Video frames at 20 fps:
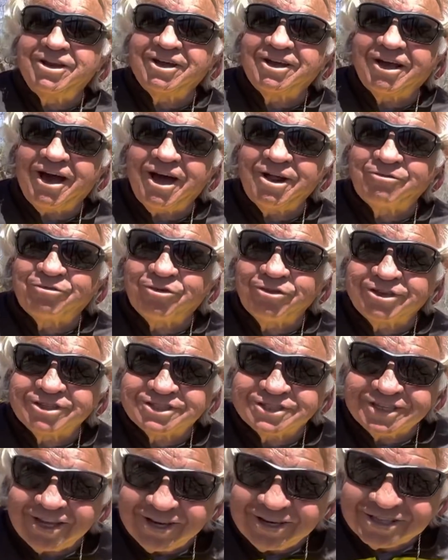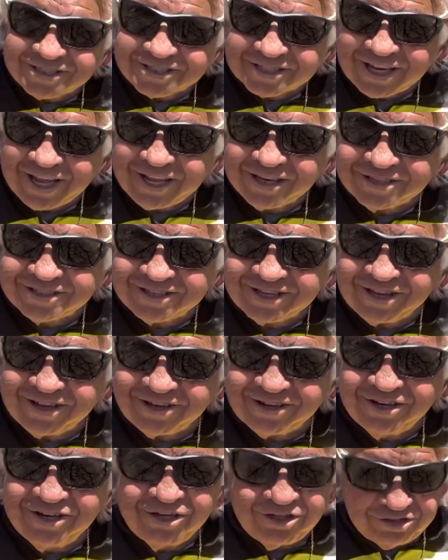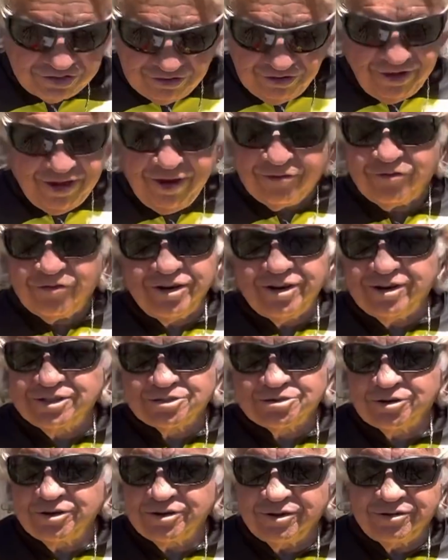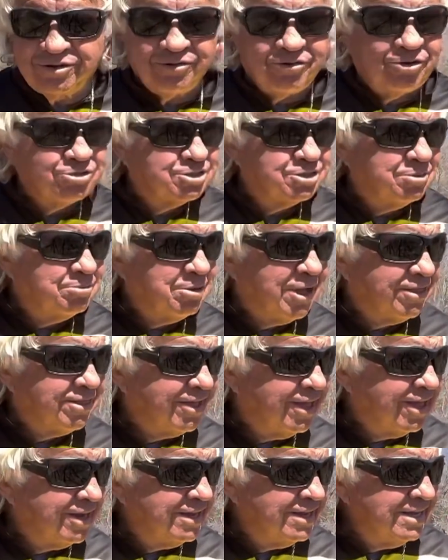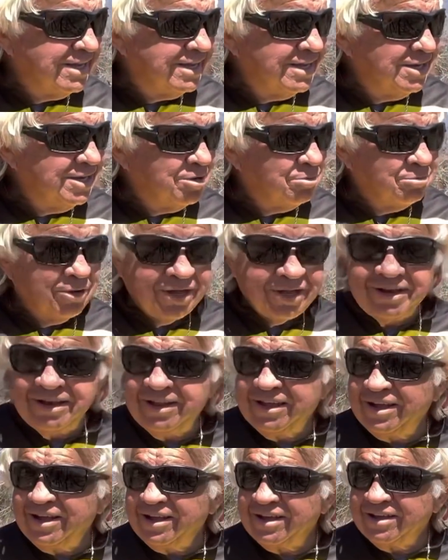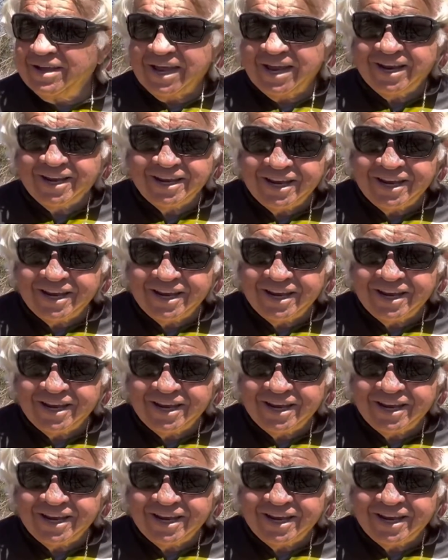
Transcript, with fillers: to God for the sun to stand still. Surely I've written a devotion about that. And it